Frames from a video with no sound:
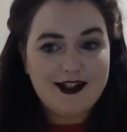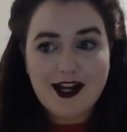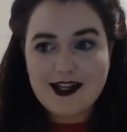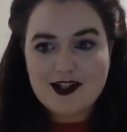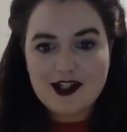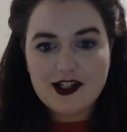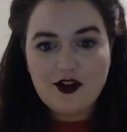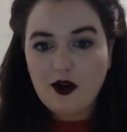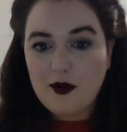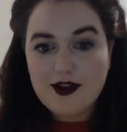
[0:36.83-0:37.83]
I actually
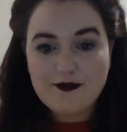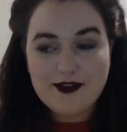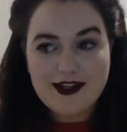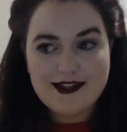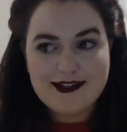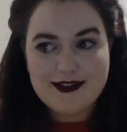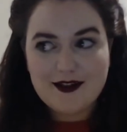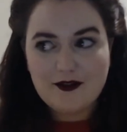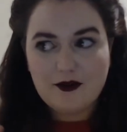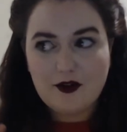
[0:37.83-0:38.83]
got one of these
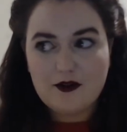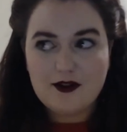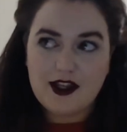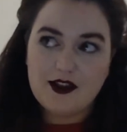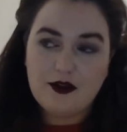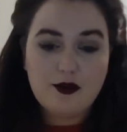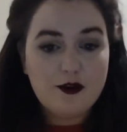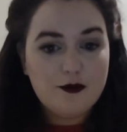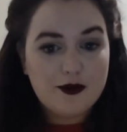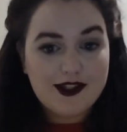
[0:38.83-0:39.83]
like 3
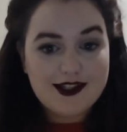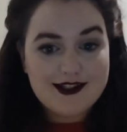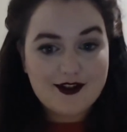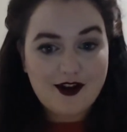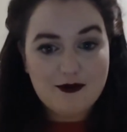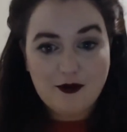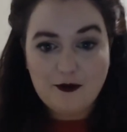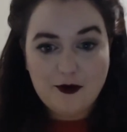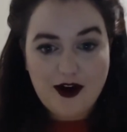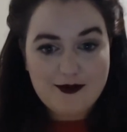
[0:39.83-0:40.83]
or 4 years ago
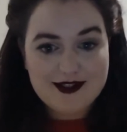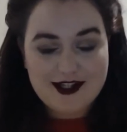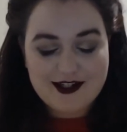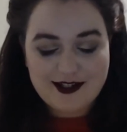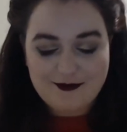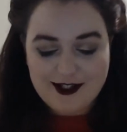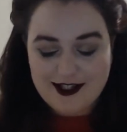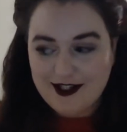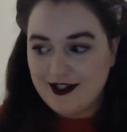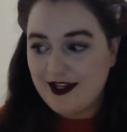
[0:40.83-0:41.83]
before I was actually
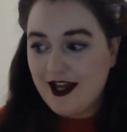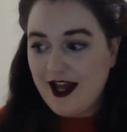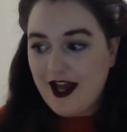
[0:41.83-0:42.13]
vegan,